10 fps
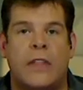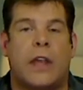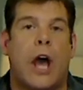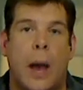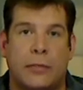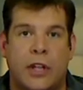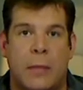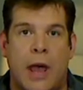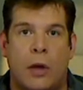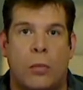and the cops
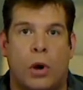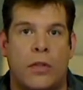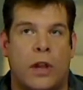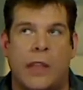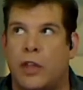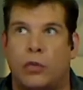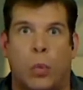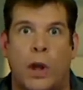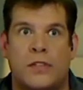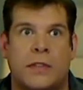come out more than I think it's
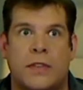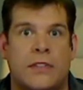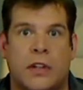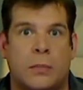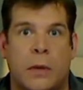once every 6